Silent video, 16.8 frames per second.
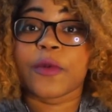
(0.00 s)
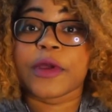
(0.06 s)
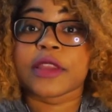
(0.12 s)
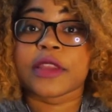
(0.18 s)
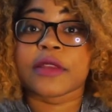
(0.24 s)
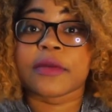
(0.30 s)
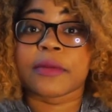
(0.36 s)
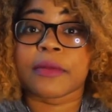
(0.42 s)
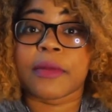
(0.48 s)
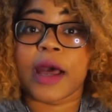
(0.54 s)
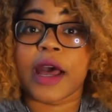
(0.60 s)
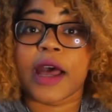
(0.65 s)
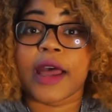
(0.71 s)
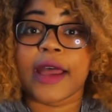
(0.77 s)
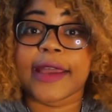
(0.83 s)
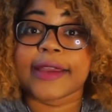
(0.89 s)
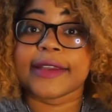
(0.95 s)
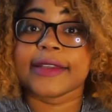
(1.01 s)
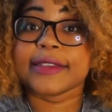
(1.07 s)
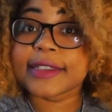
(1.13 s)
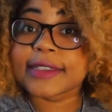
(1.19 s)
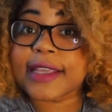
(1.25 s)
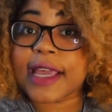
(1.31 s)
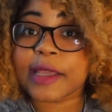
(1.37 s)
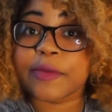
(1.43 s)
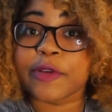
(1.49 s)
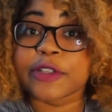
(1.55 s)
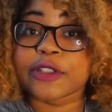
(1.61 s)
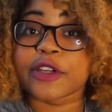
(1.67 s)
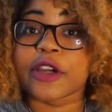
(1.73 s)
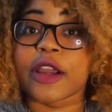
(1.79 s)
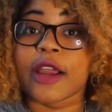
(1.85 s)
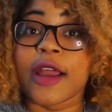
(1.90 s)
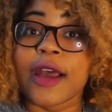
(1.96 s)
with my G-Tech
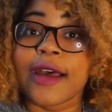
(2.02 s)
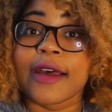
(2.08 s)
printer